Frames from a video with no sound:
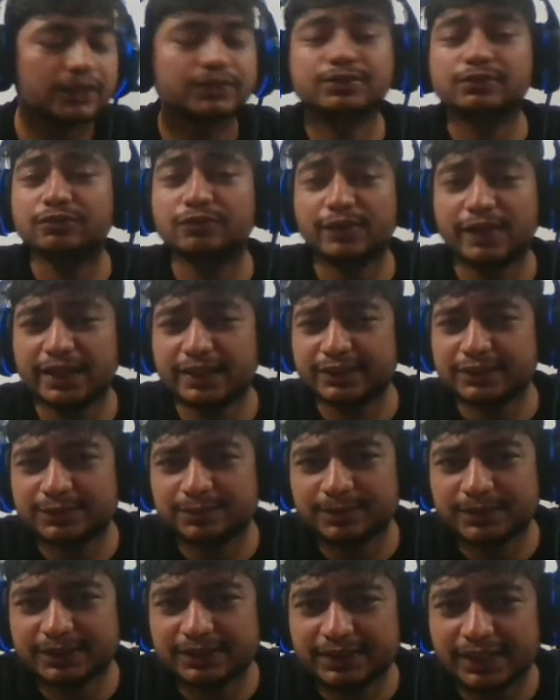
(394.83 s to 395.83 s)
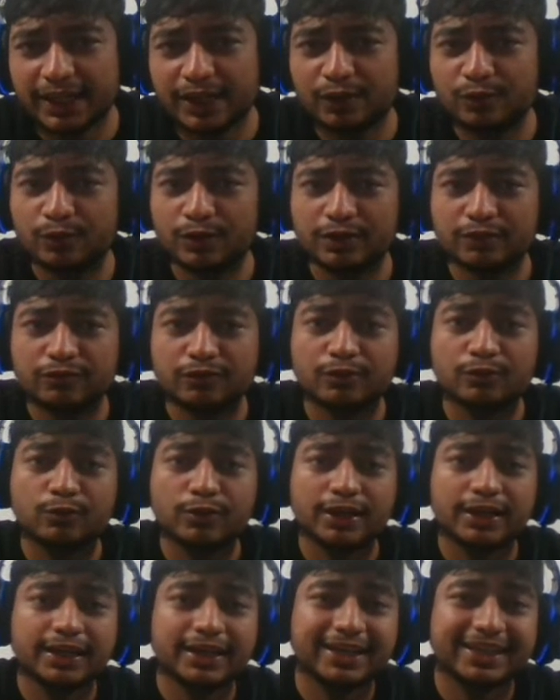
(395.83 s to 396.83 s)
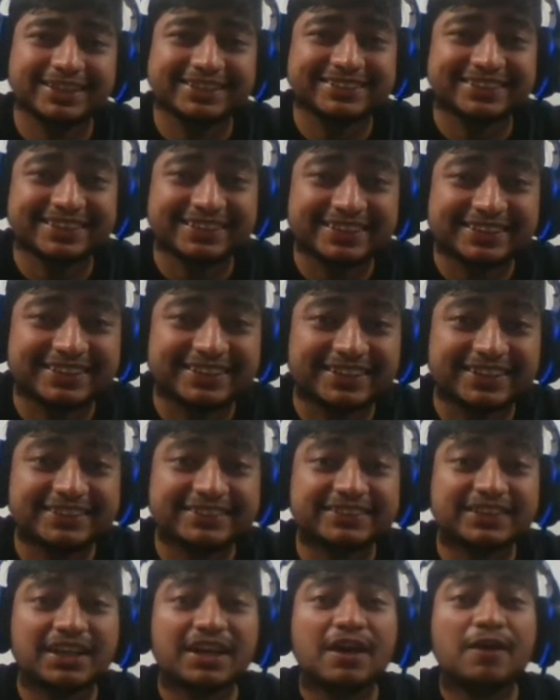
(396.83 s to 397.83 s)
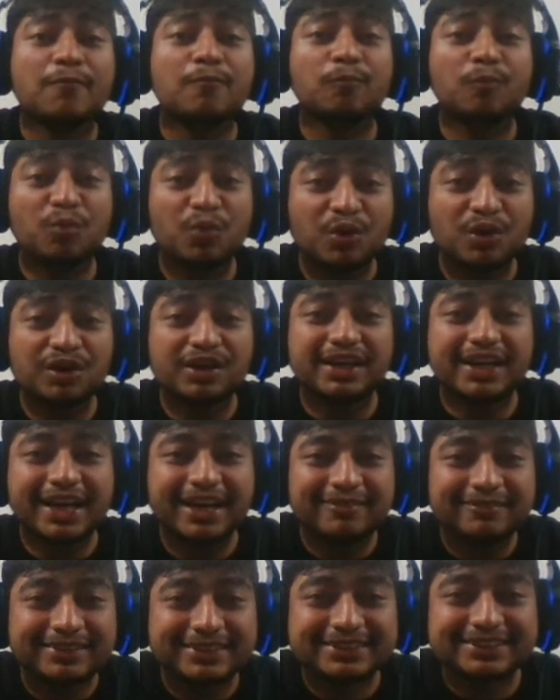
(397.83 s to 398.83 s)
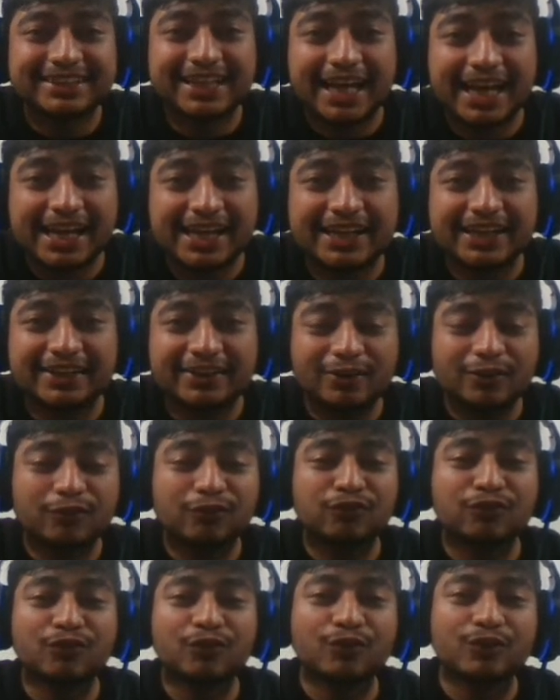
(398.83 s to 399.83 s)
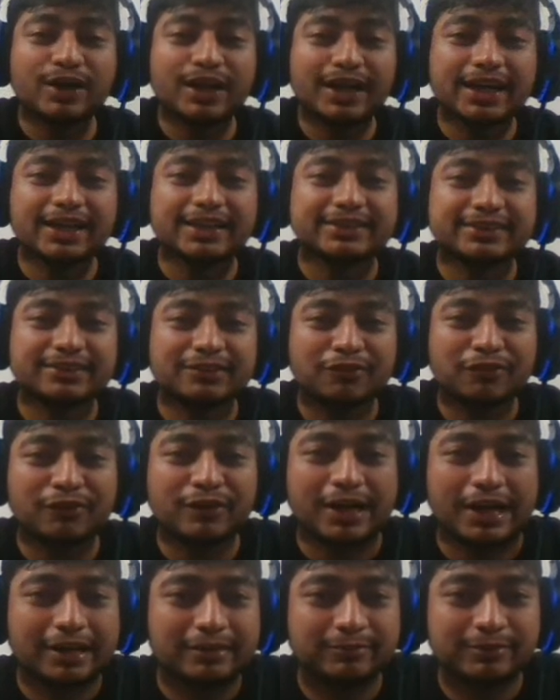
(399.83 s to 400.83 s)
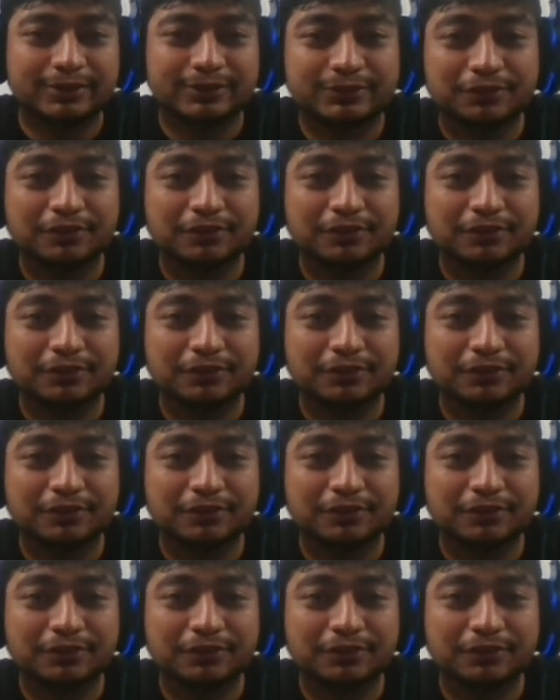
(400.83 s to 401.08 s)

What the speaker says: So fire speed annoying for 1 elixir, it does more damage than a 4 elixir fireball.